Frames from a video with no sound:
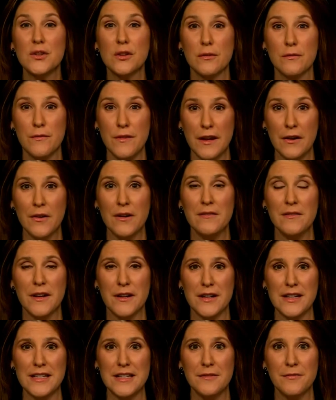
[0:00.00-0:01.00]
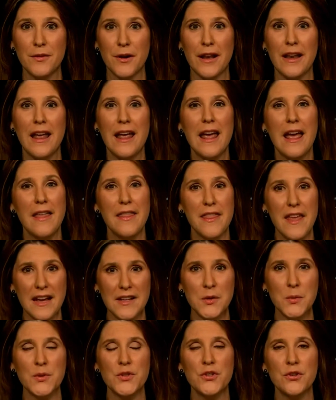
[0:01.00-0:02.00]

look very very different. Gotta and leave that's it what